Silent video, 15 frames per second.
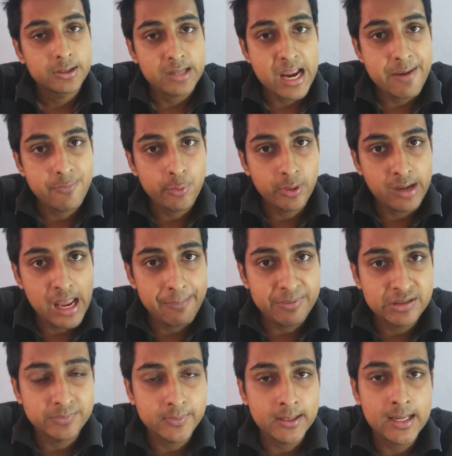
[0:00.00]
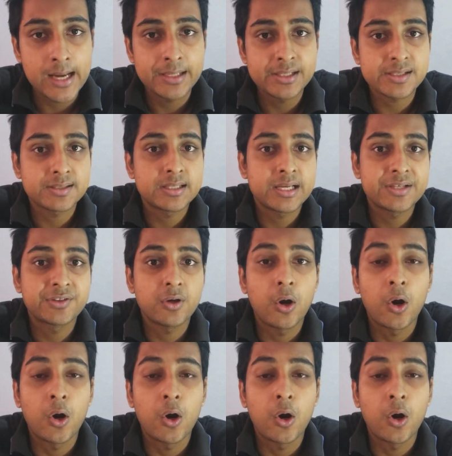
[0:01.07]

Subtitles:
Type 1 diabetes mellitus, there is